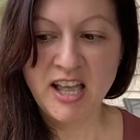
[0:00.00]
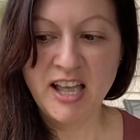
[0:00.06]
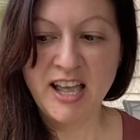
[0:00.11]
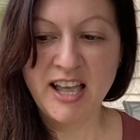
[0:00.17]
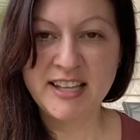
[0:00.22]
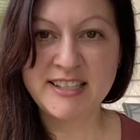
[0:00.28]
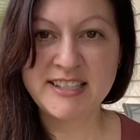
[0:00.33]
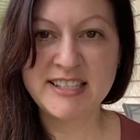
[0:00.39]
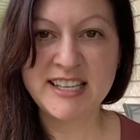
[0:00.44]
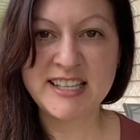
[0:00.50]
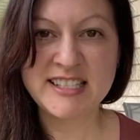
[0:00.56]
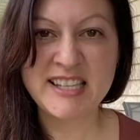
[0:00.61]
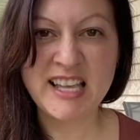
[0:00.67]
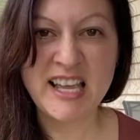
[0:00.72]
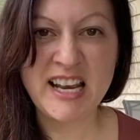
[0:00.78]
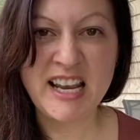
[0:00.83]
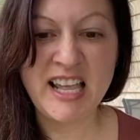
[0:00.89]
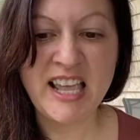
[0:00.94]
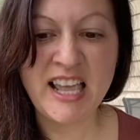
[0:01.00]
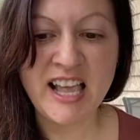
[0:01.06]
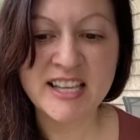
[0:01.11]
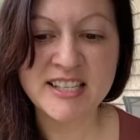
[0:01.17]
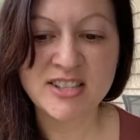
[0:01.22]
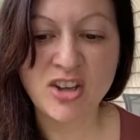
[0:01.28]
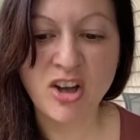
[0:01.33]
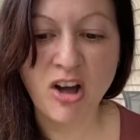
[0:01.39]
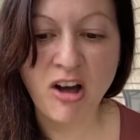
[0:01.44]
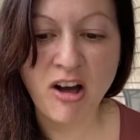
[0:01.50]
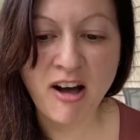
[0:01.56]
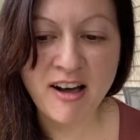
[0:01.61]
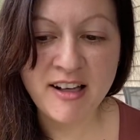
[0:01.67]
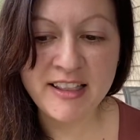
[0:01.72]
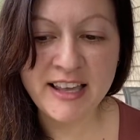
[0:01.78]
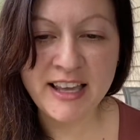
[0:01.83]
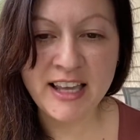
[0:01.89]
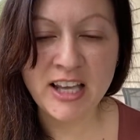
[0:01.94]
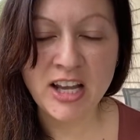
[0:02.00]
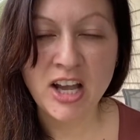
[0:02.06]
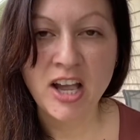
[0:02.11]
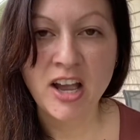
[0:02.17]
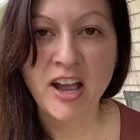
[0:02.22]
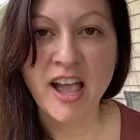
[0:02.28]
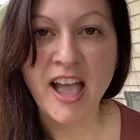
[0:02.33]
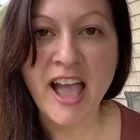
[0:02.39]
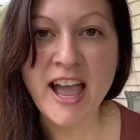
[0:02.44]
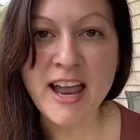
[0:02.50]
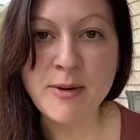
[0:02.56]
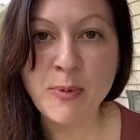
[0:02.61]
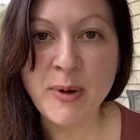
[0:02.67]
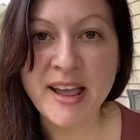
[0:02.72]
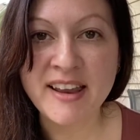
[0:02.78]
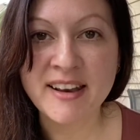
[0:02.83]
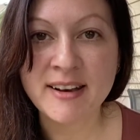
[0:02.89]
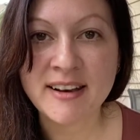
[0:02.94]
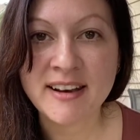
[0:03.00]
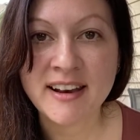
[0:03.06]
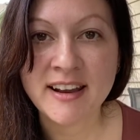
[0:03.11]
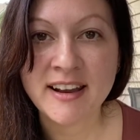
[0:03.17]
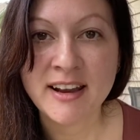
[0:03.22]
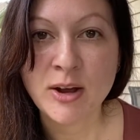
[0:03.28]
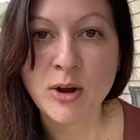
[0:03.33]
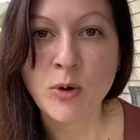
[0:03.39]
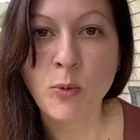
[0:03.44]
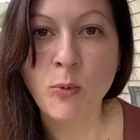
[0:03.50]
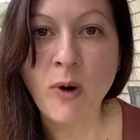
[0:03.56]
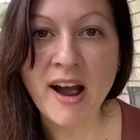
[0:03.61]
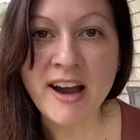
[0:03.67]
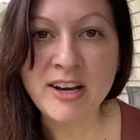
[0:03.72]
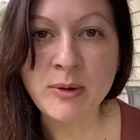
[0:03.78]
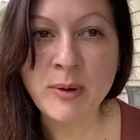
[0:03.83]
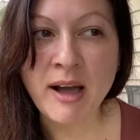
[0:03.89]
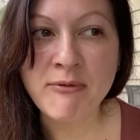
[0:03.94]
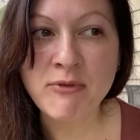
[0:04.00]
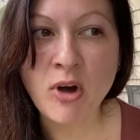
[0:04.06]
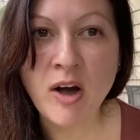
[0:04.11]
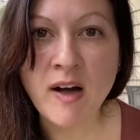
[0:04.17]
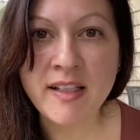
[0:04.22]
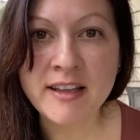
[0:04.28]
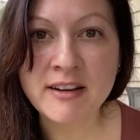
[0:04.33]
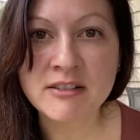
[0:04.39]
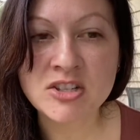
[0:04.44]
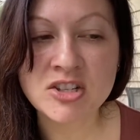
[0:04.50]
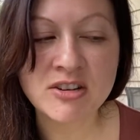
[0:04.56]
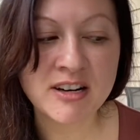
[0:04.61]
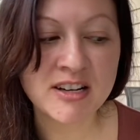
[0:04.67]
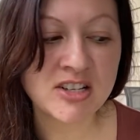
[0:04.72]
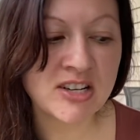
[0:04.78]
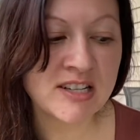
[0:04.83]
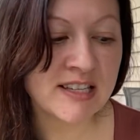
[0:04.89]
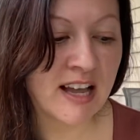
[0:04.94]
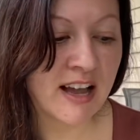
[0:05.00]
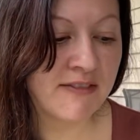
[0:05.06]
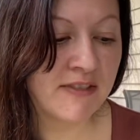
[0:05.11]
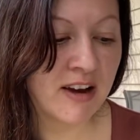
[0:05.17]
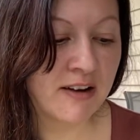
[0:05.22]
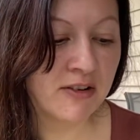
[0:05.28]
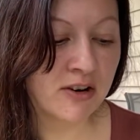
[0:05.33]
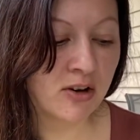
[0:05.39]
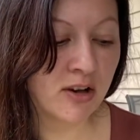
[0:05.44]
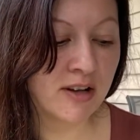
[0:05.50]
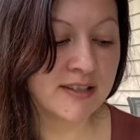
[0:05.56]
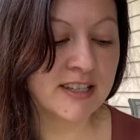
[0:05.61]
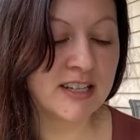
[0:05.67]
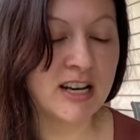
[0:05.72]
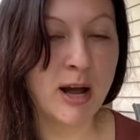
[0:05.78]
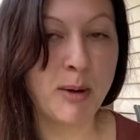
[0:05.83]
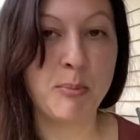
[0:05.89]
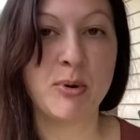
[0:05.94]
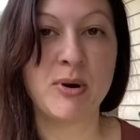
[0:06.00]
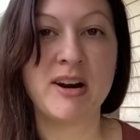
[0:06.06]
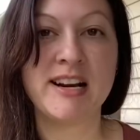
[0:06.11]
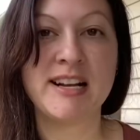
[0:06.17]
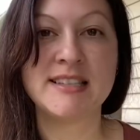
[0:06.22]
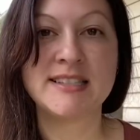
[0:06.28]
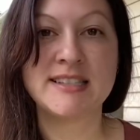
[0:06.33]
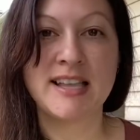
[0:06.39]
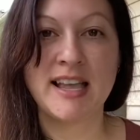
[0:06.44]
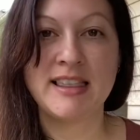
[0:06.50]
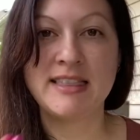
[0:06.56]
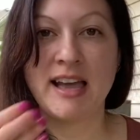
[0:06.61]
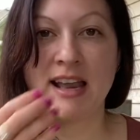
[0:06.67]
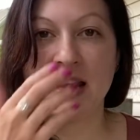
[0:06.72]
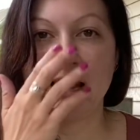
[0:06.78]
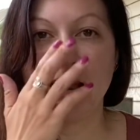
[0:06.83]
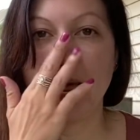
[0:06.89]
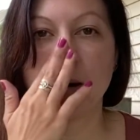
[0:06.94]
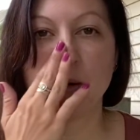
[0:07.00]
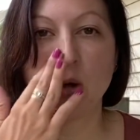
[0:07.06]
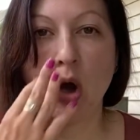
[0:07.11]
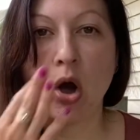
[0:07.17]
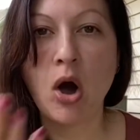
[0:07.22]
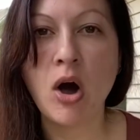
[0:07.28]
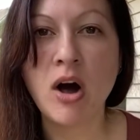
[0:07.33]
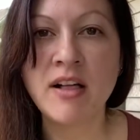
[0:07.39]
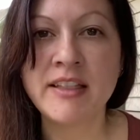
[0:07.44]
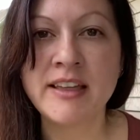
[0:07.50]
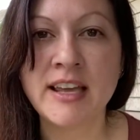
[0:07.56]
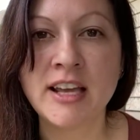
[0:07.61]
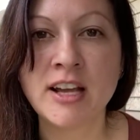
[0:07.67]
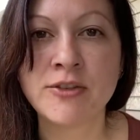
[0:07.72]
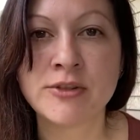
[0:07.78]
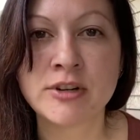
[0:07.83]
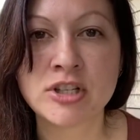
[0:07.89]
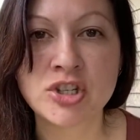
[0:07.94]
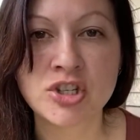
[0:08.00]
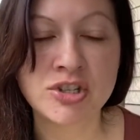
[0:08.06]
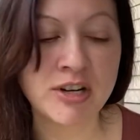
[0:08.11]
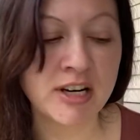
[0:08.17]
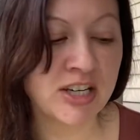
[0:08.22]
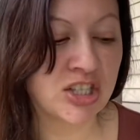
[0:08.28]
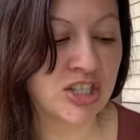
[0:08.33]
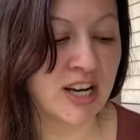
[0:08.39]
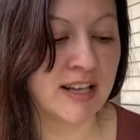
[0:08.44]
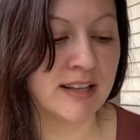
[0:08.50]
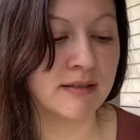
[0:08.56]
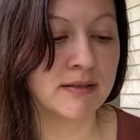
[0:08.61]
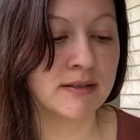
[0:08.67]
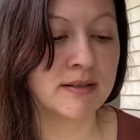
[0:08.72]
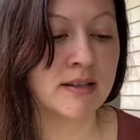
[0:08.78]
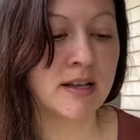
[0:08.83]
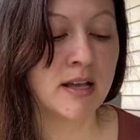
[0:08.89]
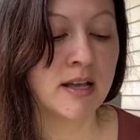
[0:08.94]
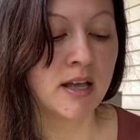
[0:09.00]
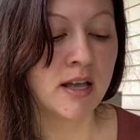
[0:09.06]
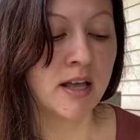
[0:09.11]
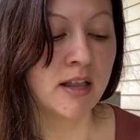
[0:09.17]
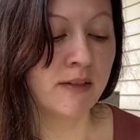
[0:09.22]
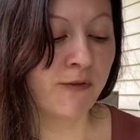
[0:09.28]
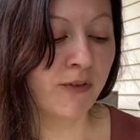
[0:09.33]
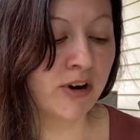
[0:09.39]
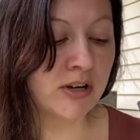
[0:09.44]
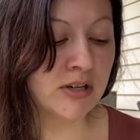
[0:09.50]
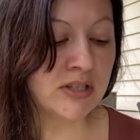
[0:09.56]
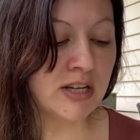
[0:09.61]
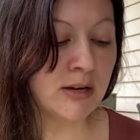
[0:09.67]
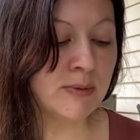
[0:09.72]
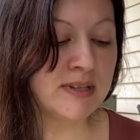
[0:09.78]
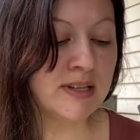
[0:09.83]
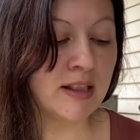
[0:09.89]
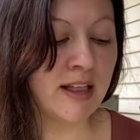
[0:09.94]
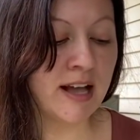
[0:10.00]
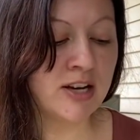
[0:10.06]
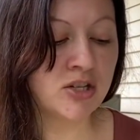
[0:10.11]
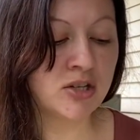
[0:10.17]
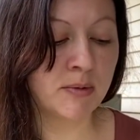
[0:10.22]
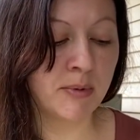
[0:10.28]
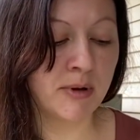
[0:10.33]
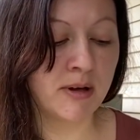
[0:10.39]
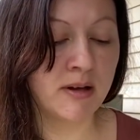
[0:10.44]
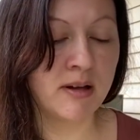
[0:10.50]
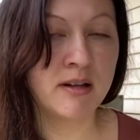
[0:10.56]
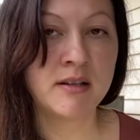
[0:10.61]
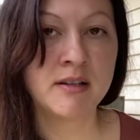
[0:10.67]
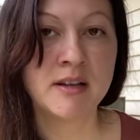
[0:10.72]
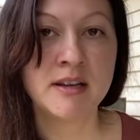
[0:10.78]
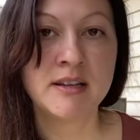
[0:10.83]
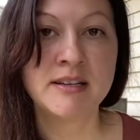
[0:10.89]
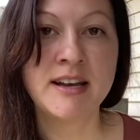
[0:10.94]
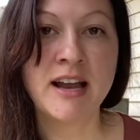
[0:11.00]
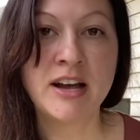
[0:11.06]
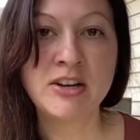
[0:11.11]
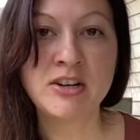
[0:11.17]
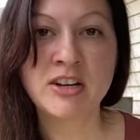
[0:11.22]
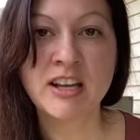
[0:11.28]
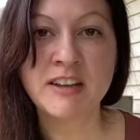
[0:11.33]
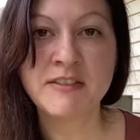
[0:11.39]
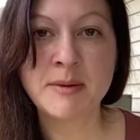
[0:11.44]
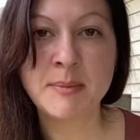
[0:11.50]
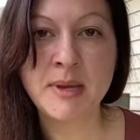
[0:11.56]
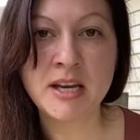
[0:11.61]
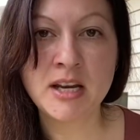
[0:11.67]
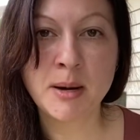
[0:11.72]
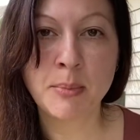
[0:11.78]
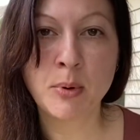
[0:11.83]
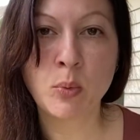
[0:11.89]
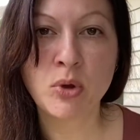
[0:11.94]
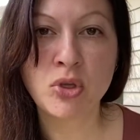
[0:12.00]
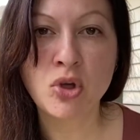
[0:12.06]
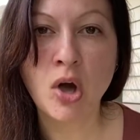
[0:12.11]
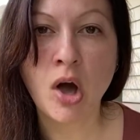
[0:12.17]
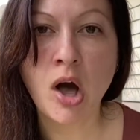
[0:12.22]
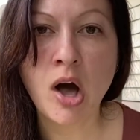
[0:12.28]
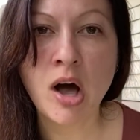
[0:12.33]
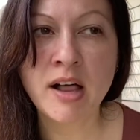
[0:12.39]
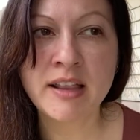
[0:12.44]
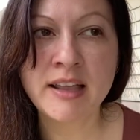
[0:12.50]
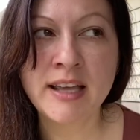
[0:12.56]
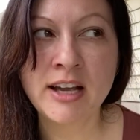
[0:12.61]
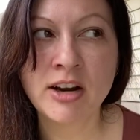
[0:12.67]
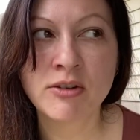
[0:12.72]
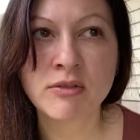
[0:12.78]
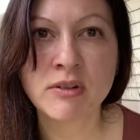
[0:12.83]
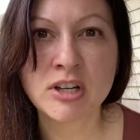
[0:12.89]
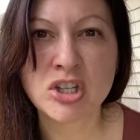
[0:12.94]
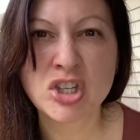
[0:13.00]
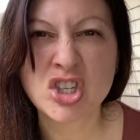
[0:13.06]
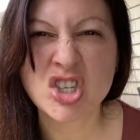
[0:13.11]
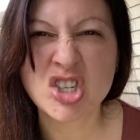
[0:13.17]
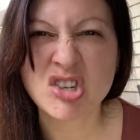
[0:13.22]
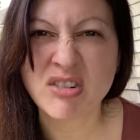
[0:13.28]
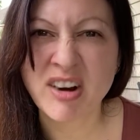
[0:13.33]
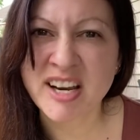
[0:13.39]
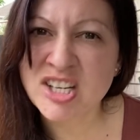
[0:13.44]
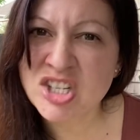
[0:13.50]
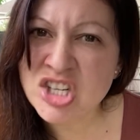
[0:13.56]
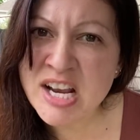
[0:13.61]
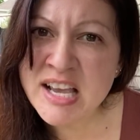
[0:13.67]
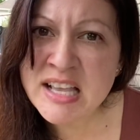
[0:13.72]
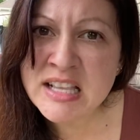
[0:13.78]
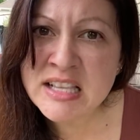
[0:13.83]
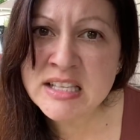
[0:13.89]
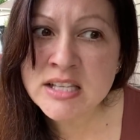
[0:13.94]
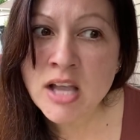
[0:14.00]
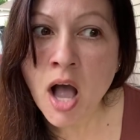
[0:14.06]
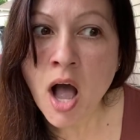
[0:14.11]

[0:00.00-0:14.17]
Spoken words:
It says that he has calling. Edwin, why do you have calling restrictions? I've never called a number and it said that it had calling restrictions. First, it was illegible. Now you're giving me a number with calling restrictions?